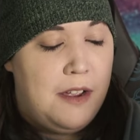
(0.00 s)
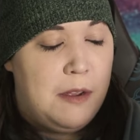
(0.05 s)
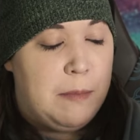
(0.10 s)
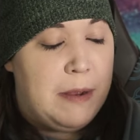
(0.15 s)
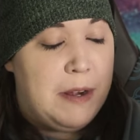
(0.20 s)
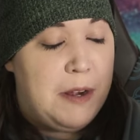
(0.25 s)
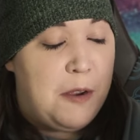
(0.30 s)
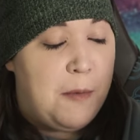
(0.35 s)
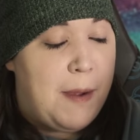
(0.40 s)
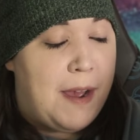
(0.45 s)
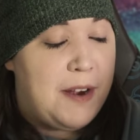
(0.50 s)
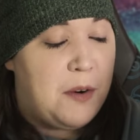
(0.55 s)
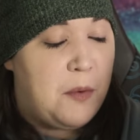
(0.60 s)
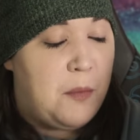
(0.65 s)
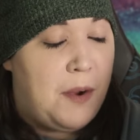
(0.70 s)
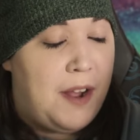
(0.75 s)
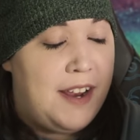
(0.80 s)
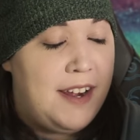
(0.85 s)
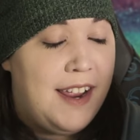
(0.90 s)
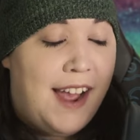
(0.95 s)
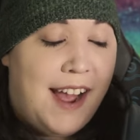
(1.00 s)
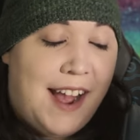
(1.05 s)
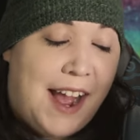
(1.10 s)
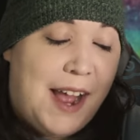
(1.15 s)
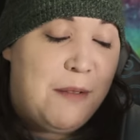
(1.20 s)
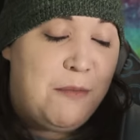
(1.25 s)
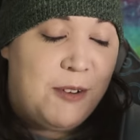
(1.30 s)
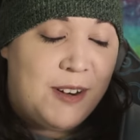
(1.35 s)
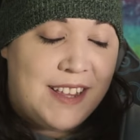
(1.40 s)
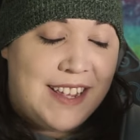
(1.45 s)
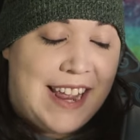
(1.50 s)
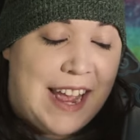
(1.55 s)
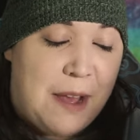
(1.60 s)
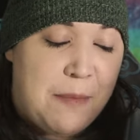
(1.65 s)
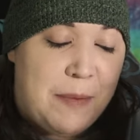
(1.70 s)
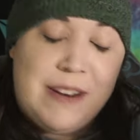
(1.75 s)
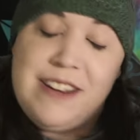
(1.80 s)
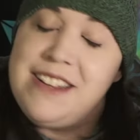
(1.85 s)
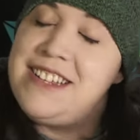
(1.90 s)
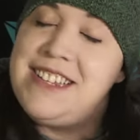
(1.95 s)
"But no matter what, I'm really
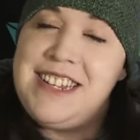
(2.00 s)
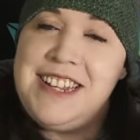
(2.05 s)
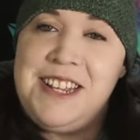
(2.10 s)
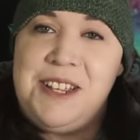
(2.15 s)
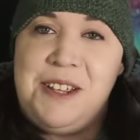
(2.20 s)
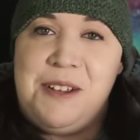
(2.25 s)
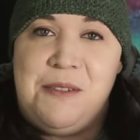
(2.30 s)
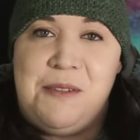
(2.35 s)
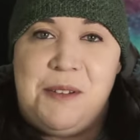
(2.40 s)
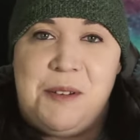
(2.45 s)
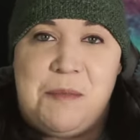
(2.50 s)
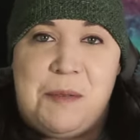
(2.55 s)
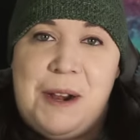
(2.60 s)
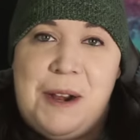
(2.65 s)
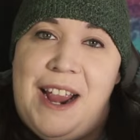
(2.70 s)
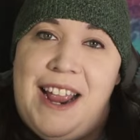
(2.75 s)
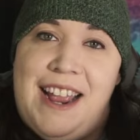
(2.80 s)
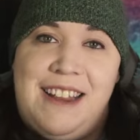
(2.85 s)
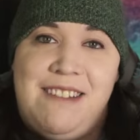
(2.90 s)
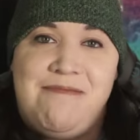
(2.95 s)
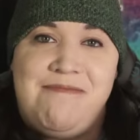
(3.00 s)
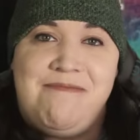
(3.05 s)
happy to see you, you brat."